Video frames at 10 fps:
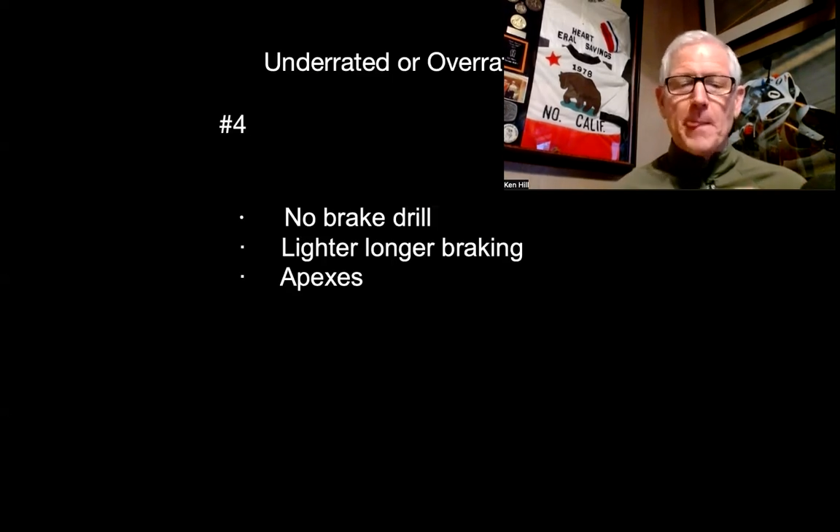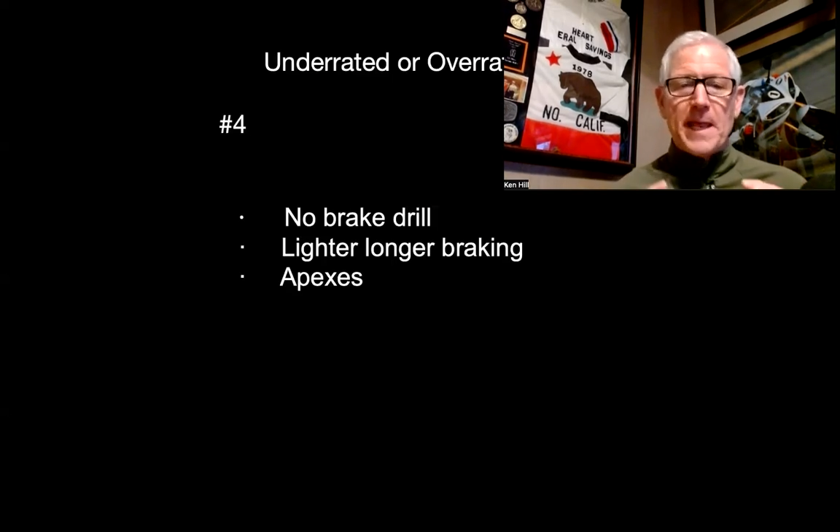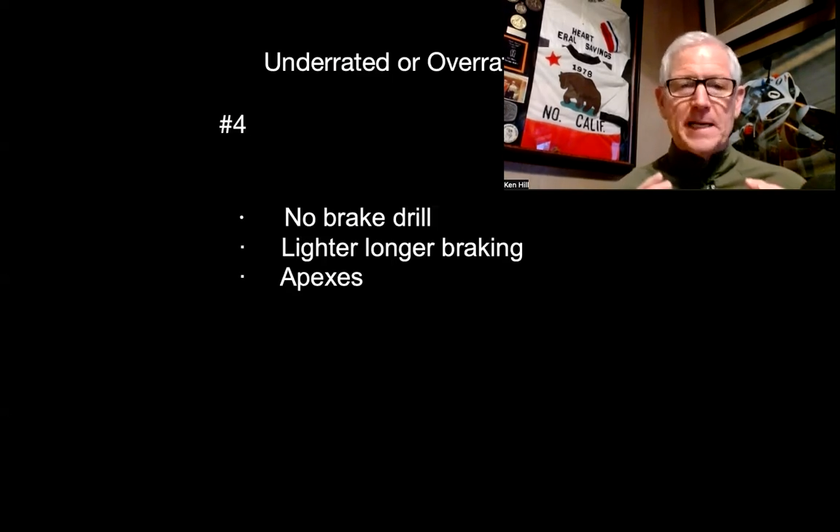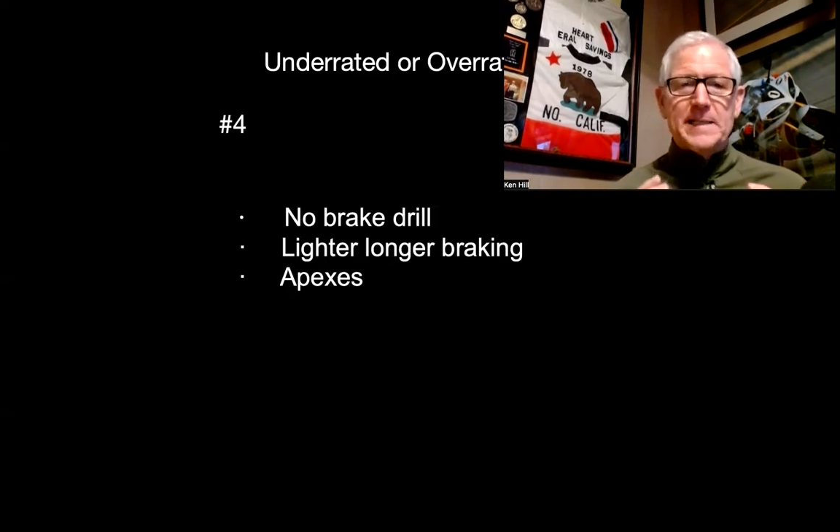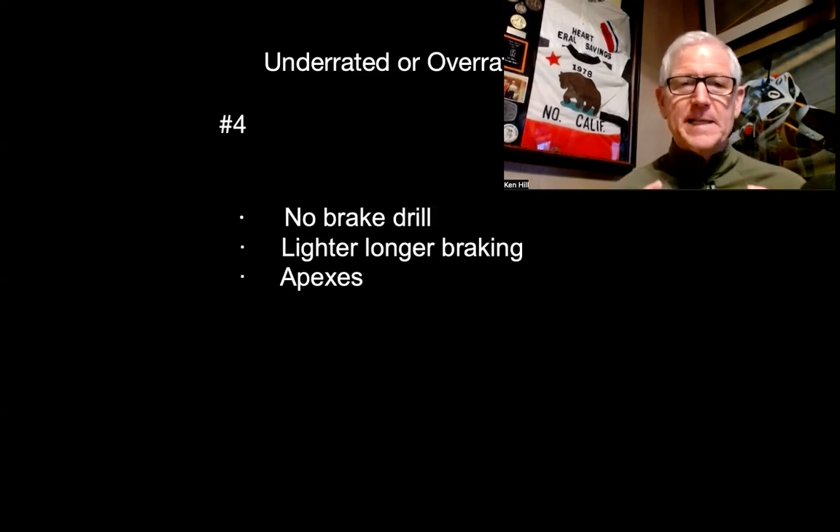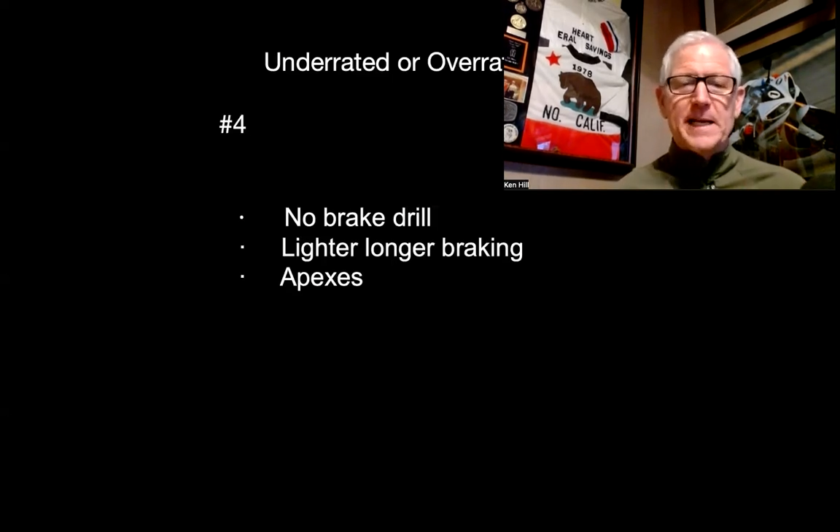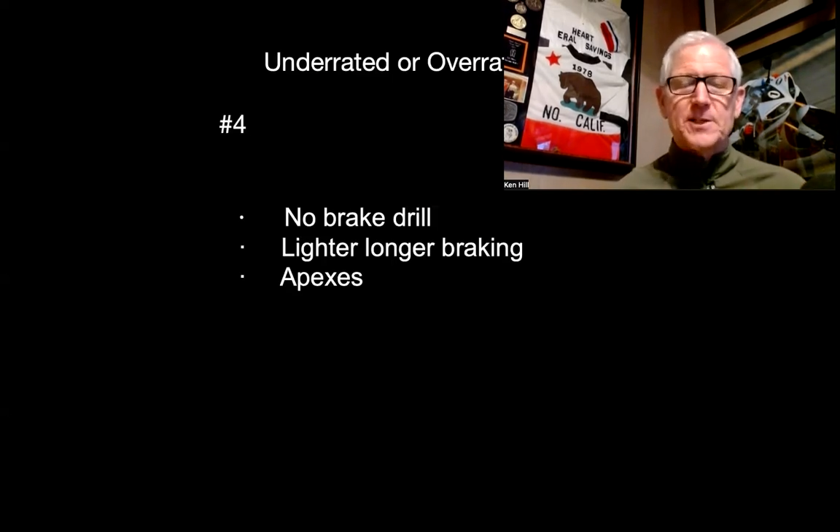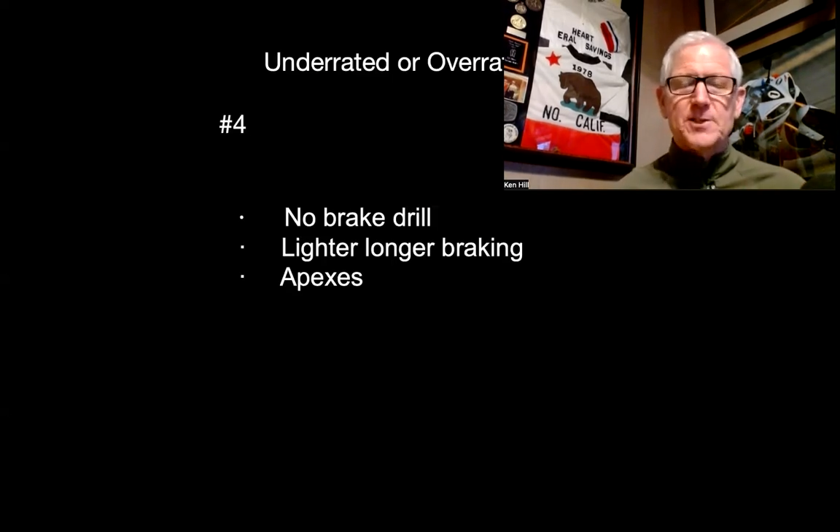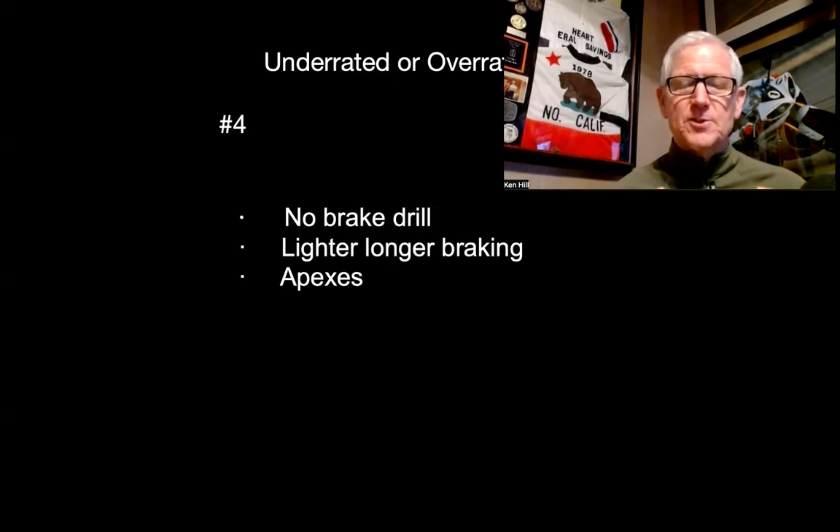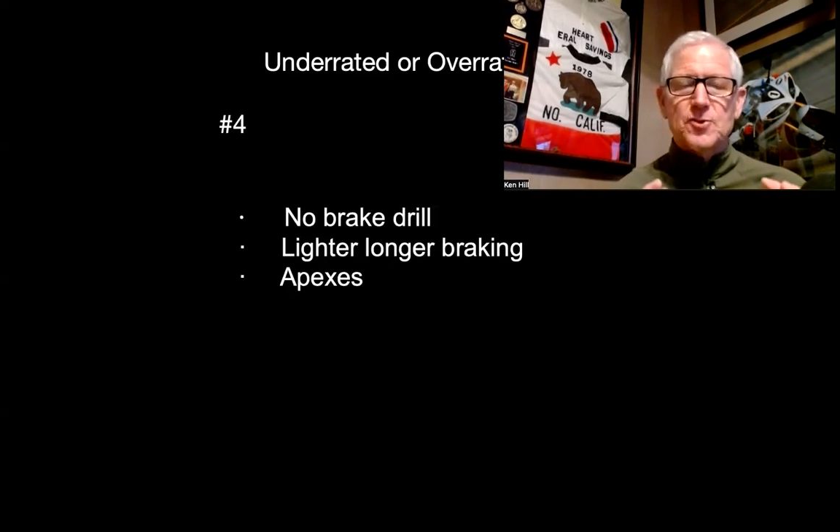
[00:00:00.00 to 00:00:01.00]
and it
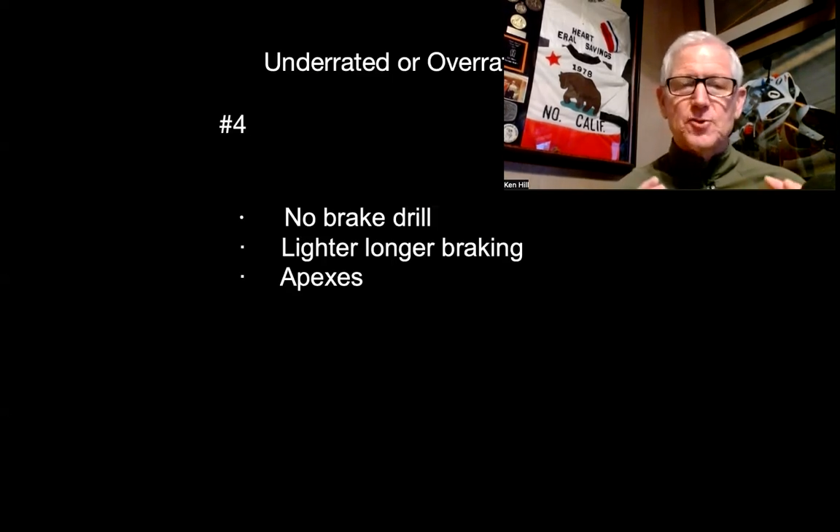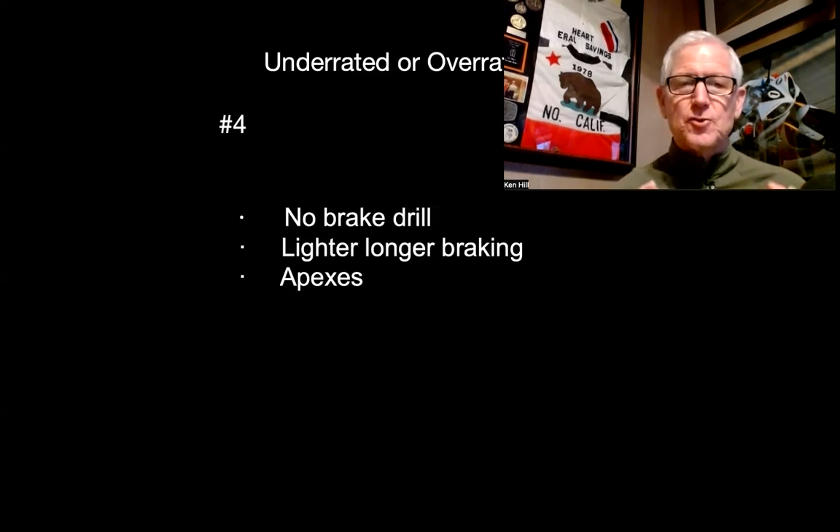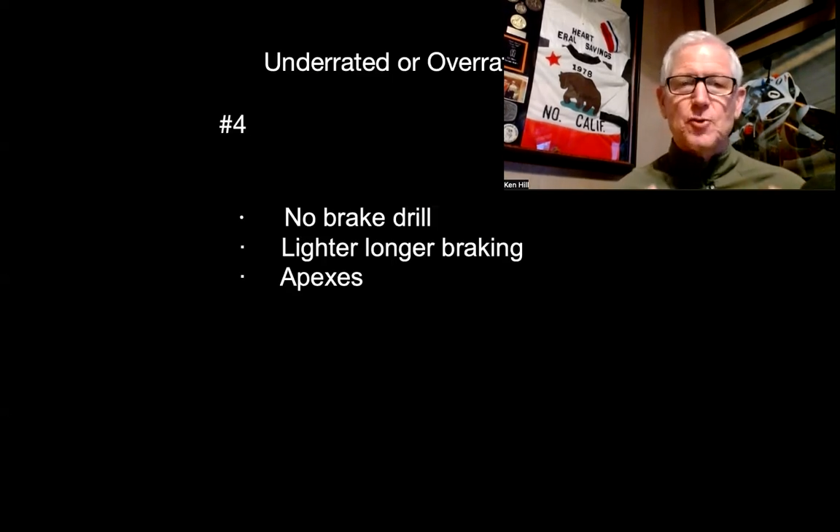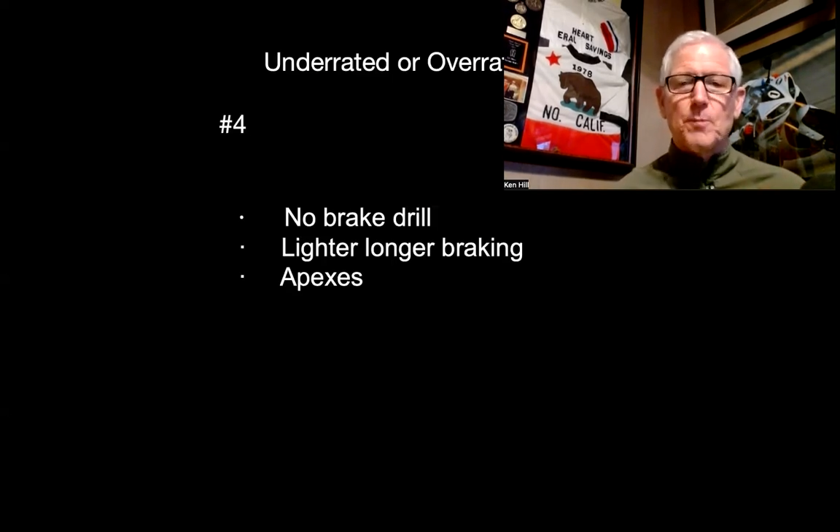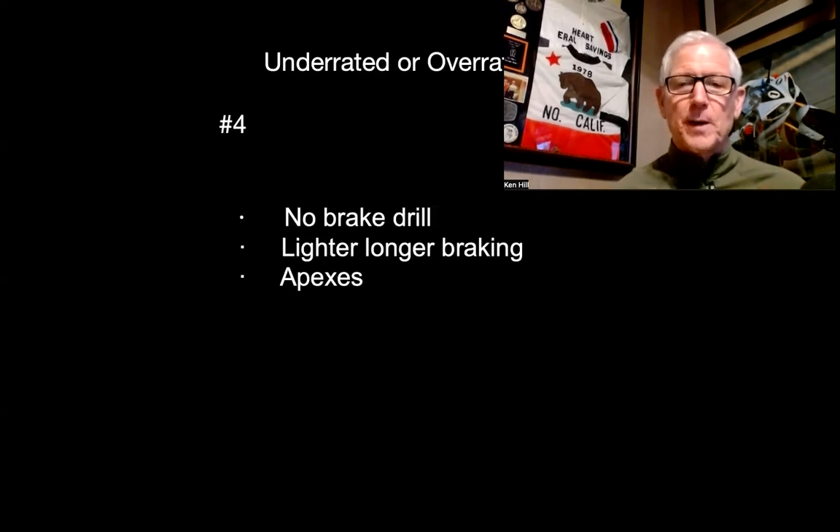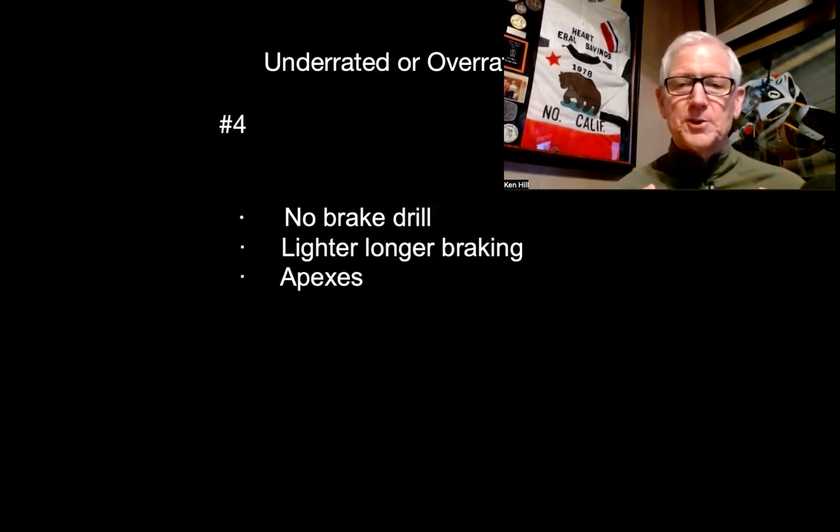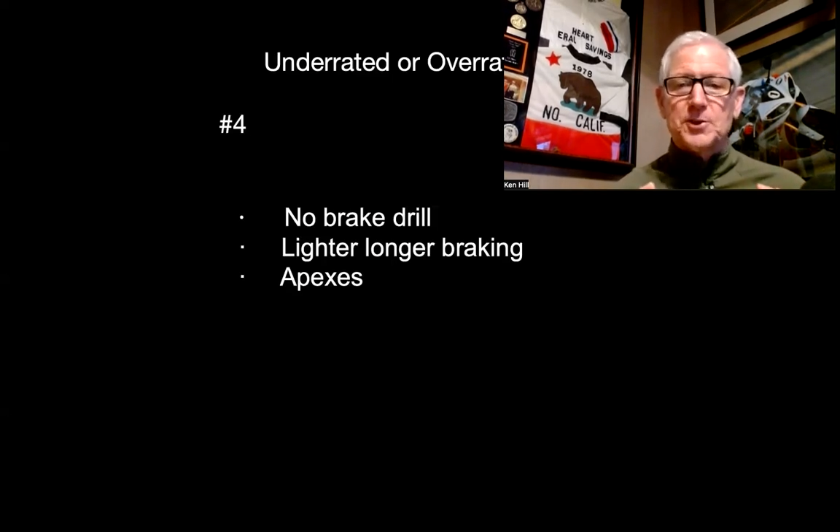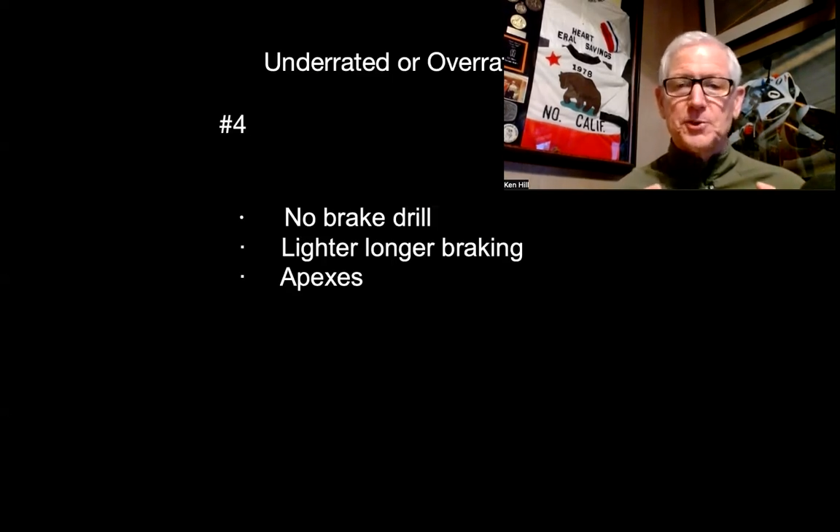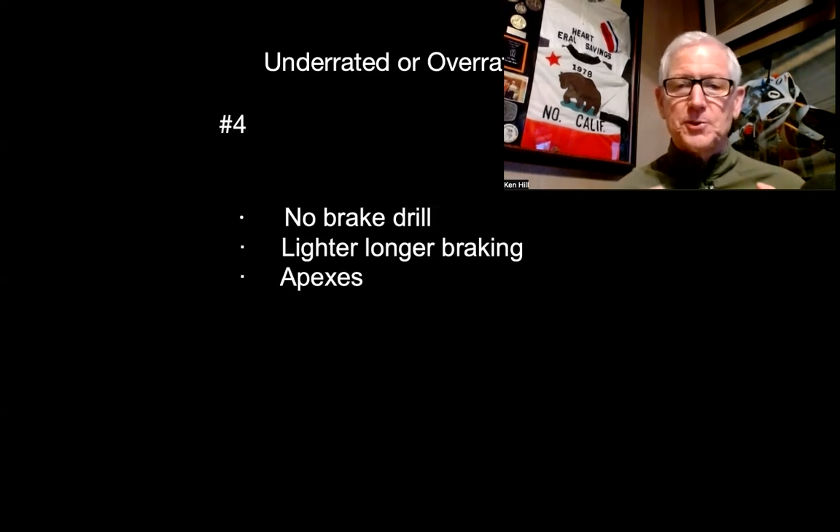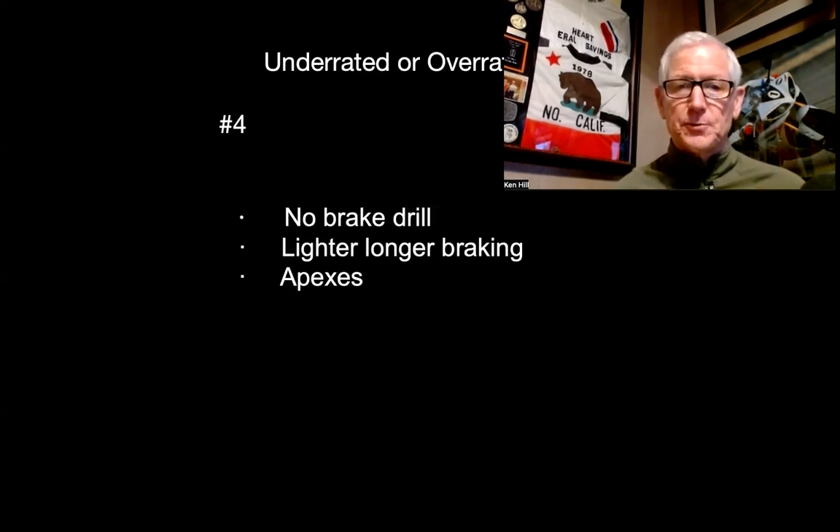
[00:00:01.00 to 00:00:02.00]
takes so
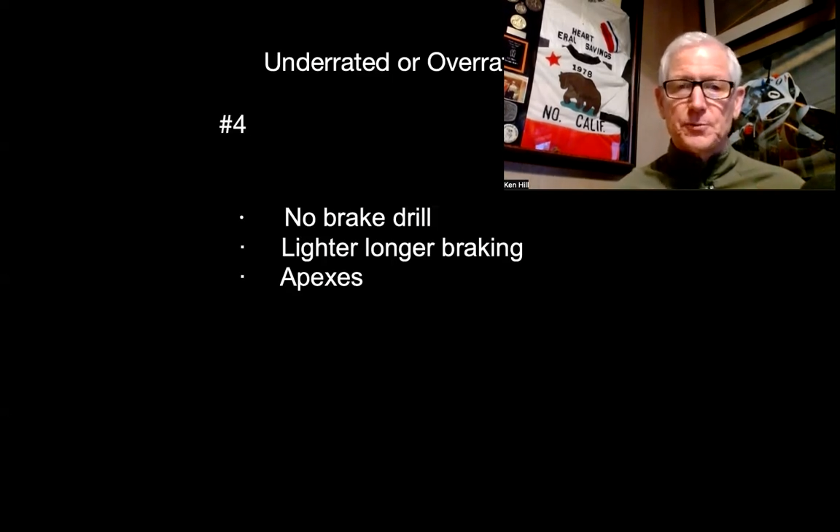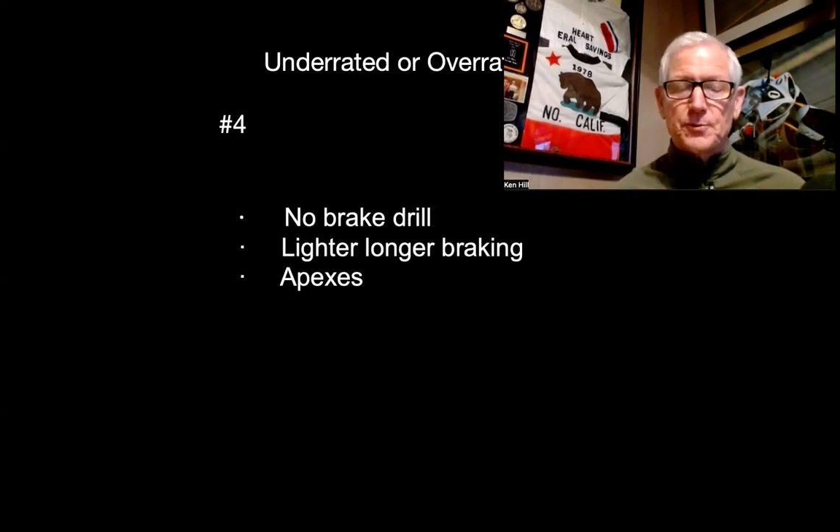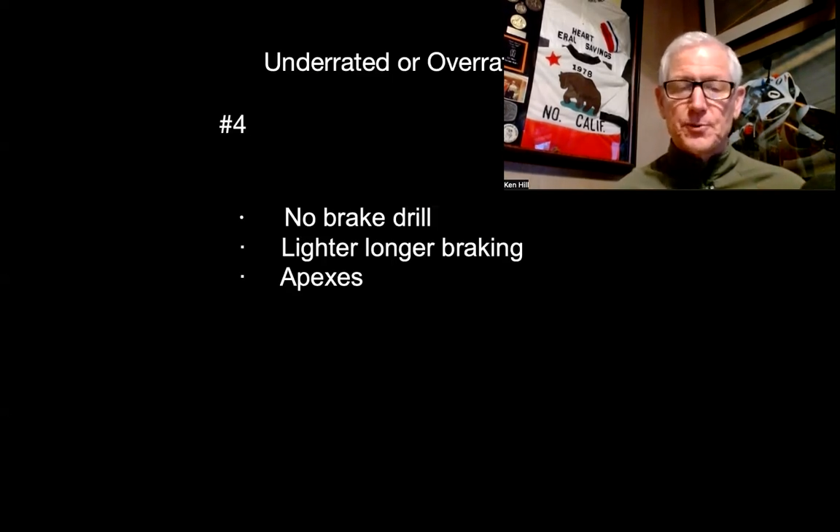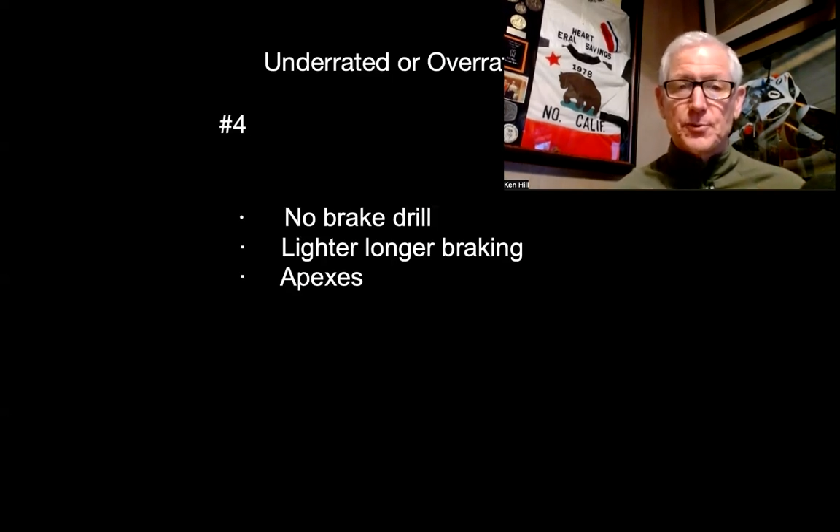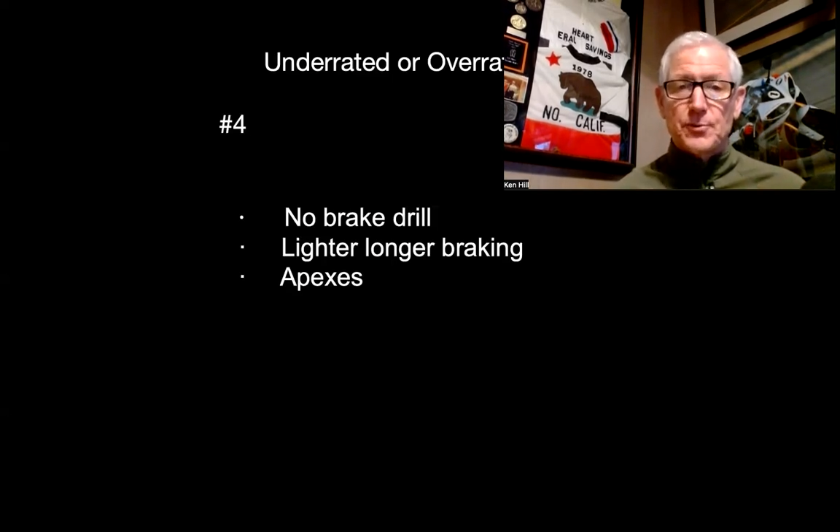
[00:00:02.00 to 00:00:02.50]
much to